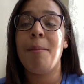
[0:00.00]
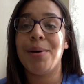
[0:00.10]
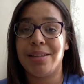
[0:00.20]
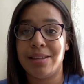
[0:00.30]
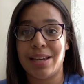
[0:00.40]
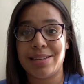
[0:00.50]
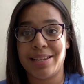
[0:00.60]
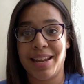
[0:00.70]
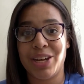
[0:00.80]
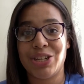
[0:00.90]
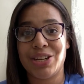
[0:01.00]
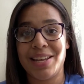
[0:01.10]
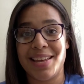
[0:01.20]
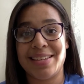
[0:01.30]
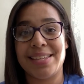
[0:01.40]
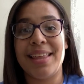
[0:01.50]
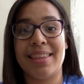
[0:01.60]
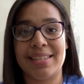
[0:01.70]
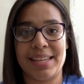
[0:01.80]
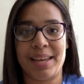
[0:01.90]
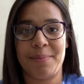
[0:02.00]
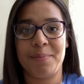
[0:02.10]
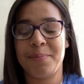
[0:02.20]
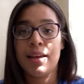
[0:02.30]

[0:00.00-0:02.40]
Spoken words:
but the destination is the same.